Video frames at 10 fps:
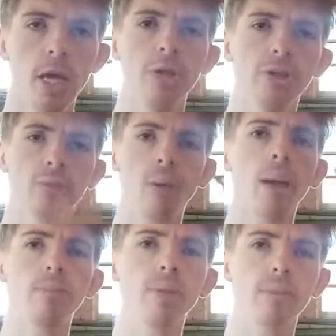You should
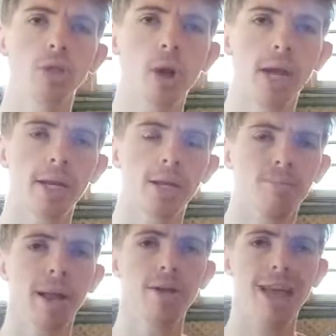probably be trying to
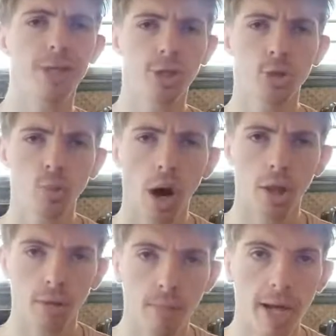compare that to
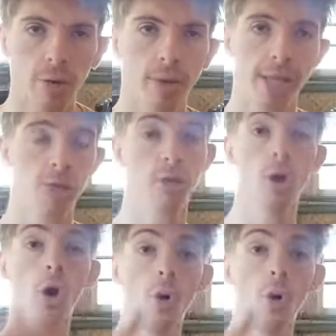other micronations